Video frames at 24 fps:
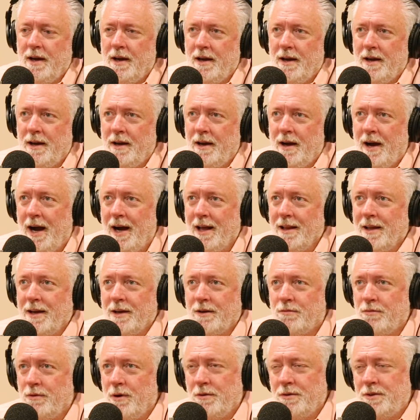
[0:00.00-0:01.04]
I
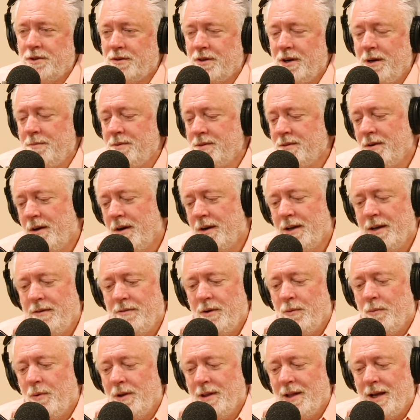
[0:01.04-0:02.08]
like road trips. I'll give
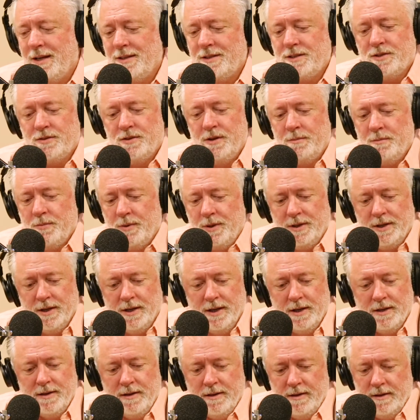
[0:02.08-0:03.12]
you one last trip we
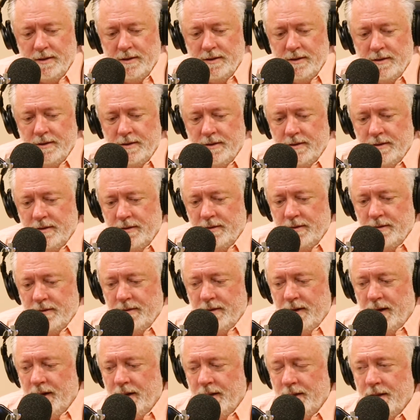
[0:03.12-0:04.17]
did
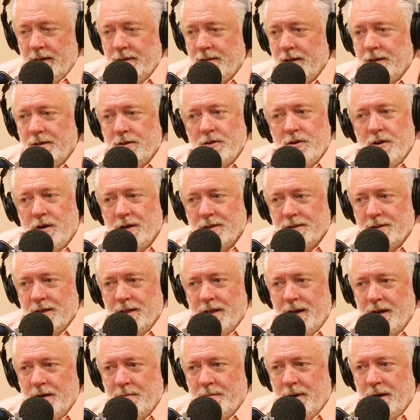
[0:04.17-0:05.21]
that didn't cost a
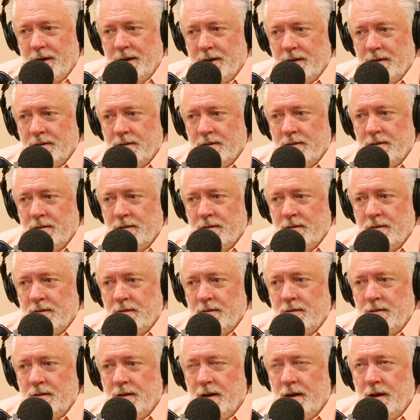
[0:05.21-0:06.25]
lot of money.
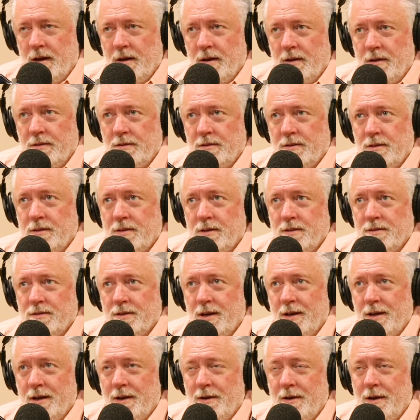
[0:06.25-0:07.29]
Because
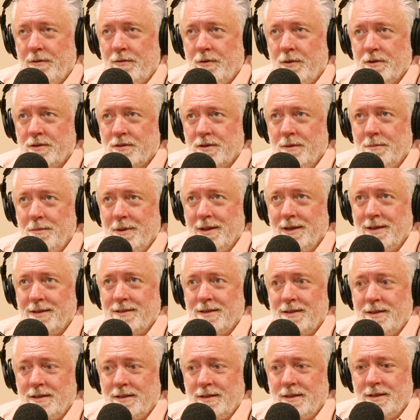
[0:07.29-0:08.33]
everyone's going to be
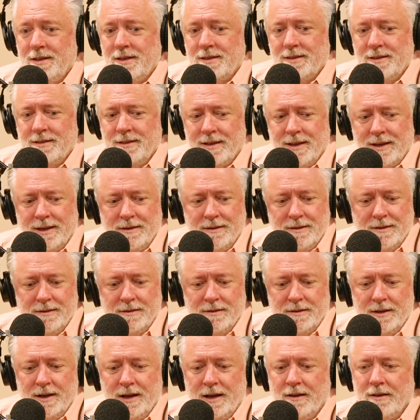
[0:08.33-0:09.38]
listening to this and thinking,
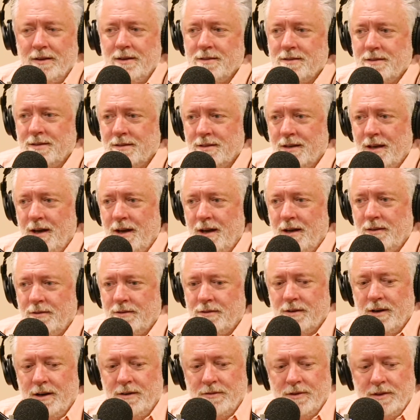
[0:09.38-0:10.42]
who the hell is this guy
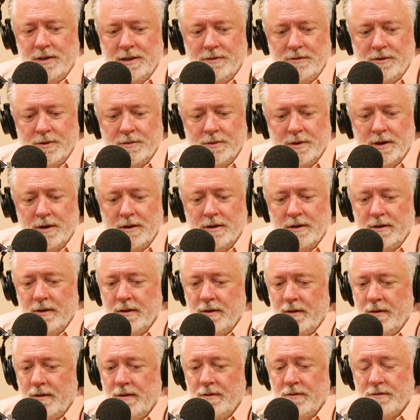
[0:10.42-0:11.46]
traveling everywhere?
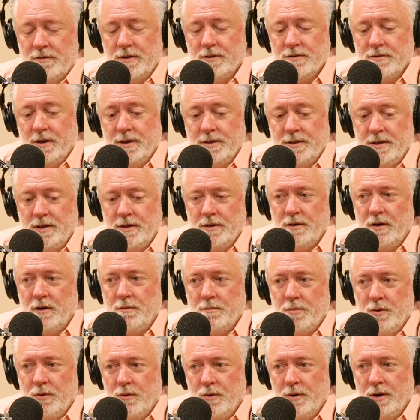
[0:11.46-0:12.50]
First of all, I did it on
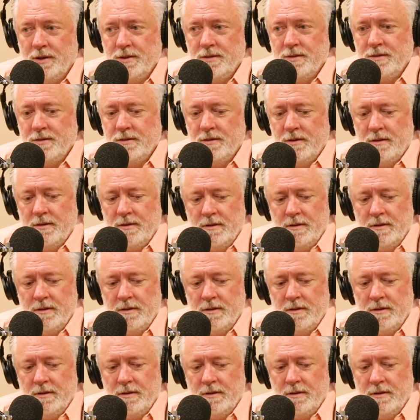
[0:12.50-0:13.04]
points.